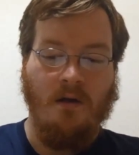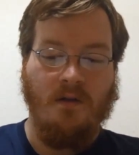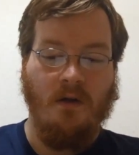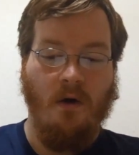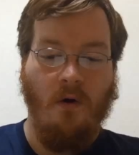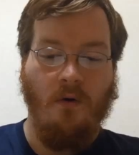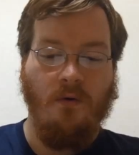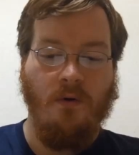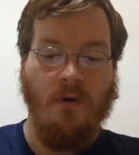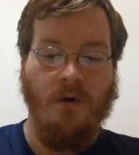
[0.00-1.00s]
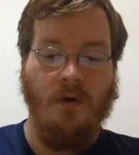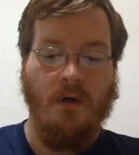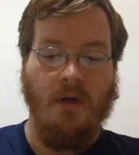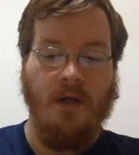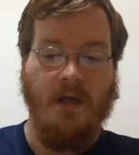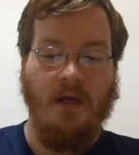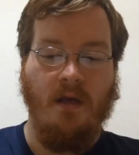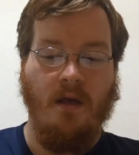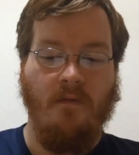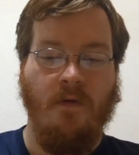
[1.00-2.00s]
So,
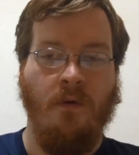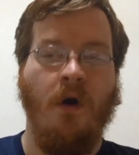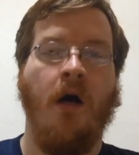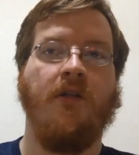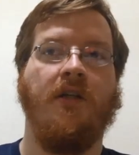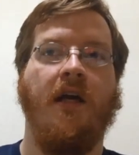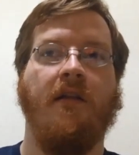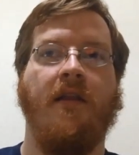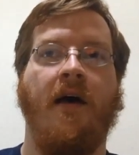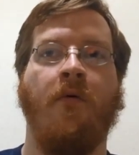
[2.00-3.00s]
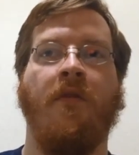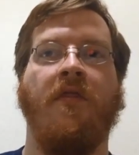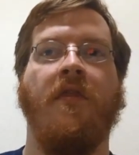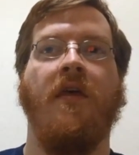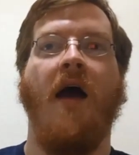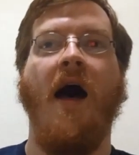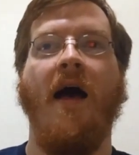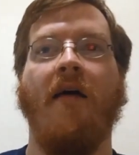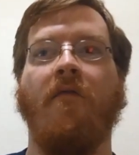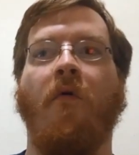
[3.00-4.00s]
if you conjugate that with the
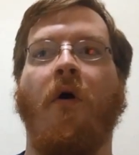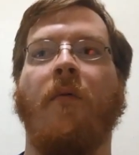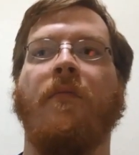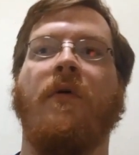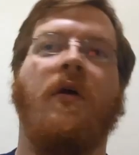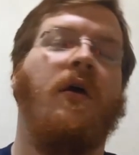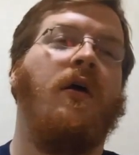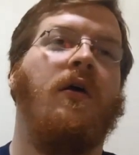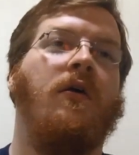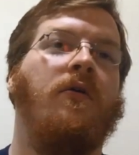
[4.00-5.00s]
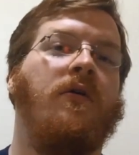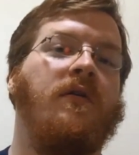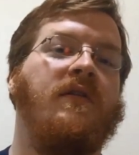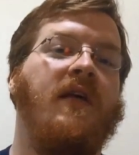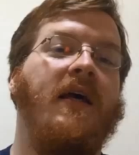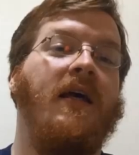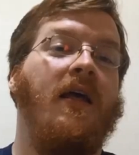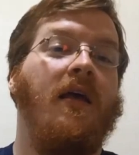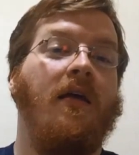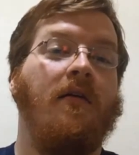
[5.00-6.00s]
I form, you could say
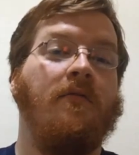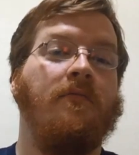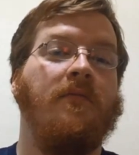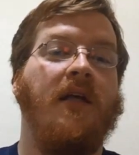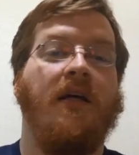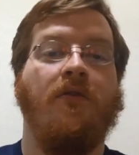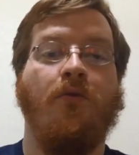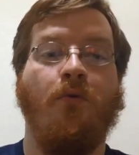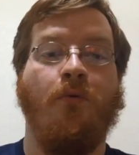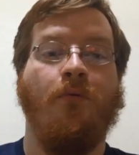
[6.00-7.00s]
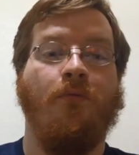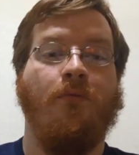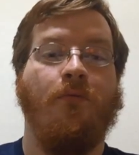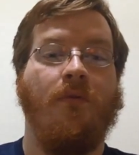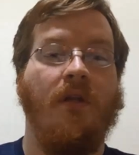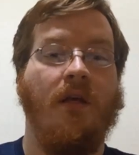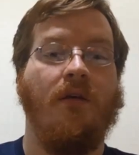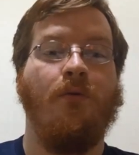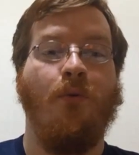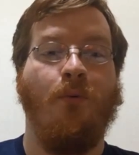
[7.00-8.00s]
ik doe.
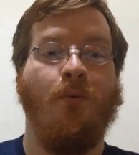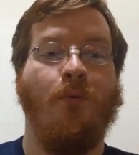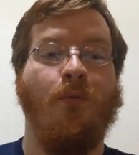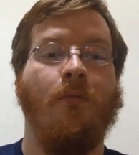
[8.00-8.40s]
Ik doe.